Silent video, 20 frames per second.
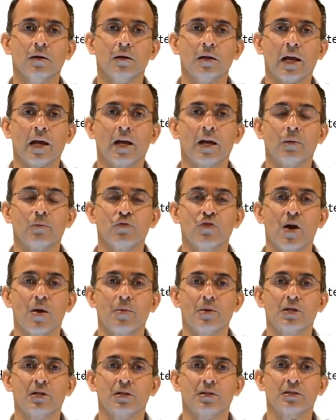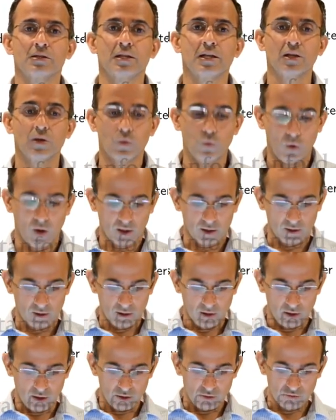layer parameters theta one
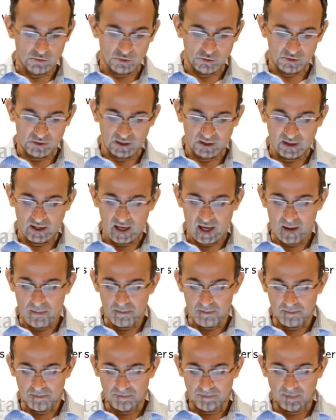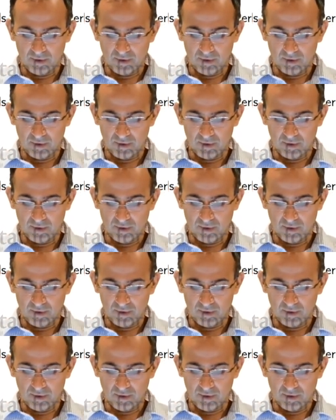through theta m